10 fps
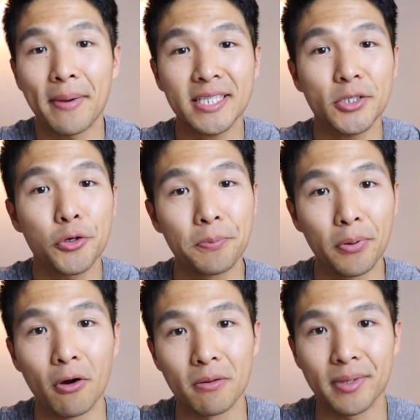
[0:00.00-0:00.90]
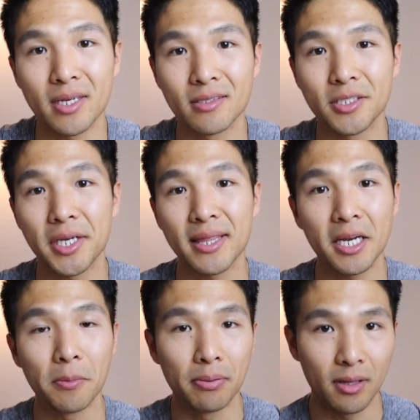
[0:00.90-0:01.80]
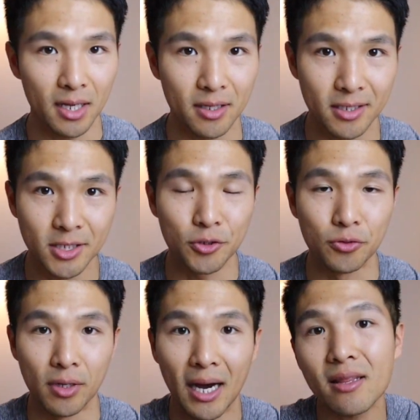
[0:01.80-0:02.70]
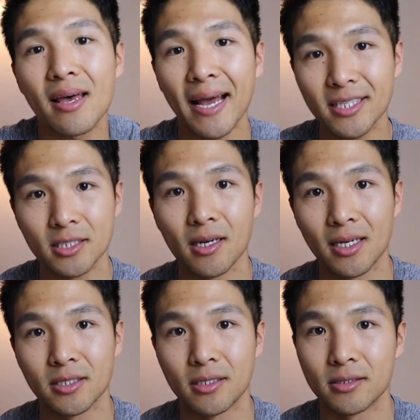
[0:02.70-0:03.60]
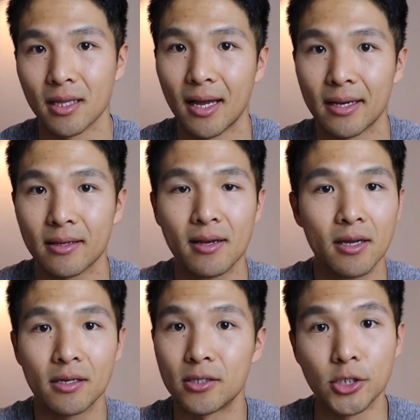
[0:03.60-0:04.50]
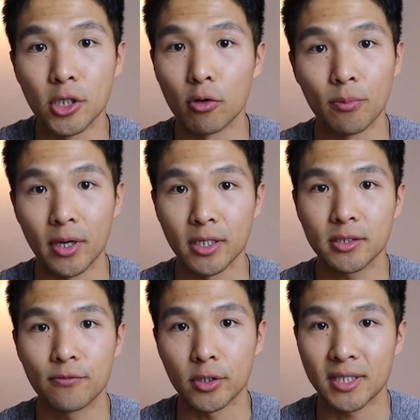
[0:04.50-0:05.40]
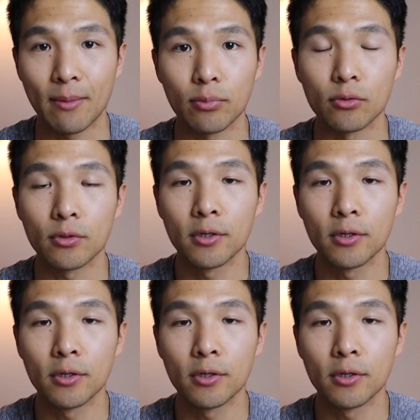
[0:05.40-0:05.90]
he makes a good point, because you can then apply this to other exercises like shoulder press, for example,